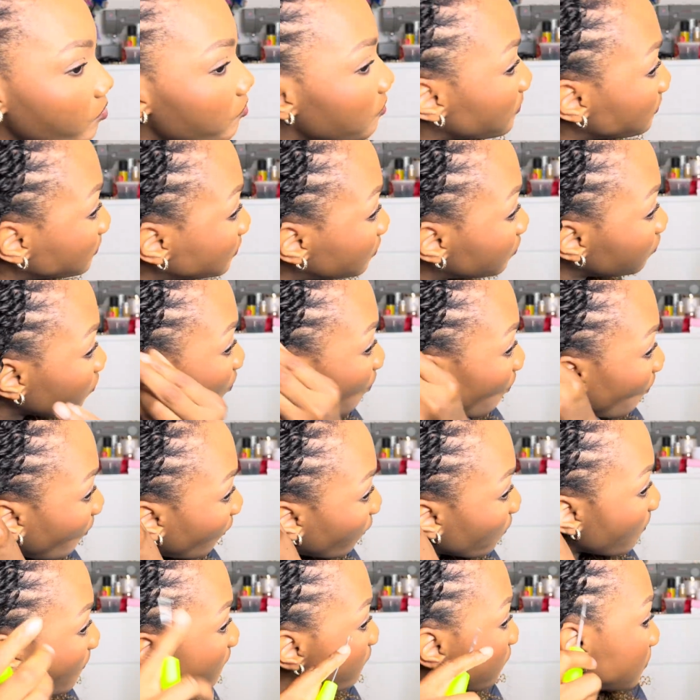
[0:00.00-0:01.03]
try to fill
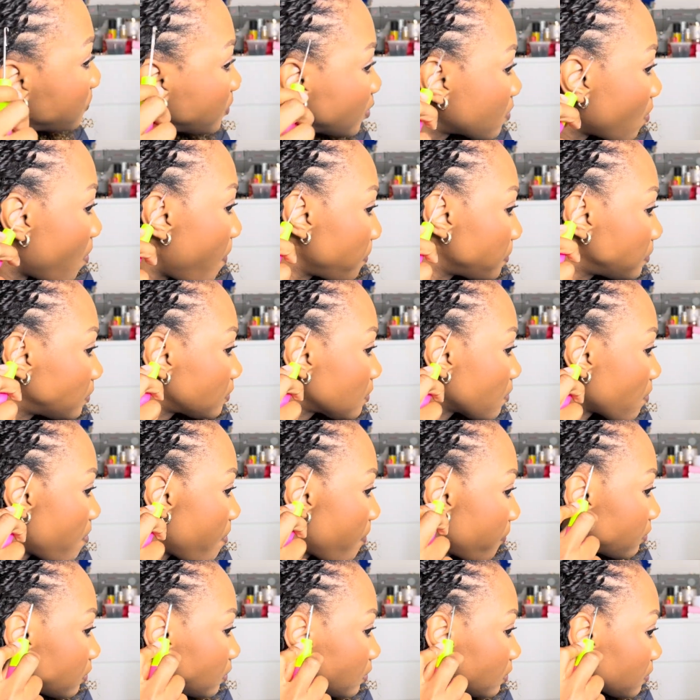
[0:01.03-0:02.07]
up the space
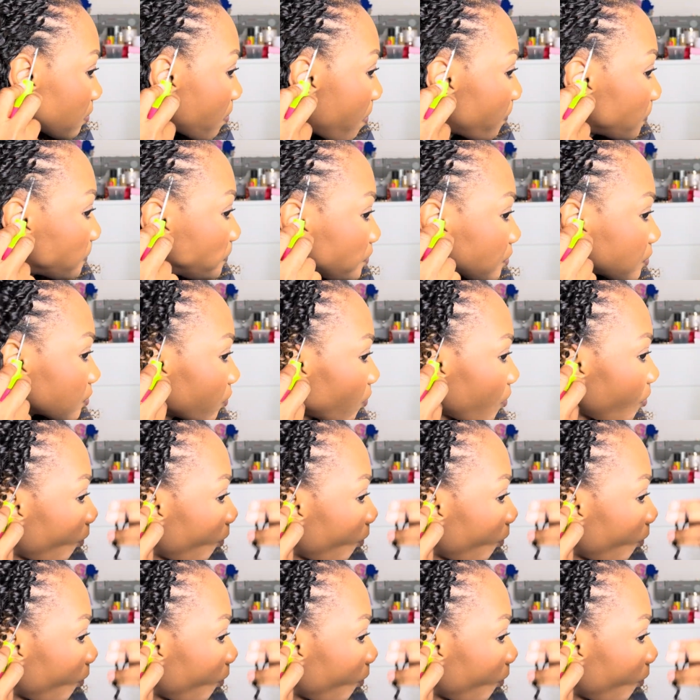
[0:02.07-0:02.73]
I tried to fill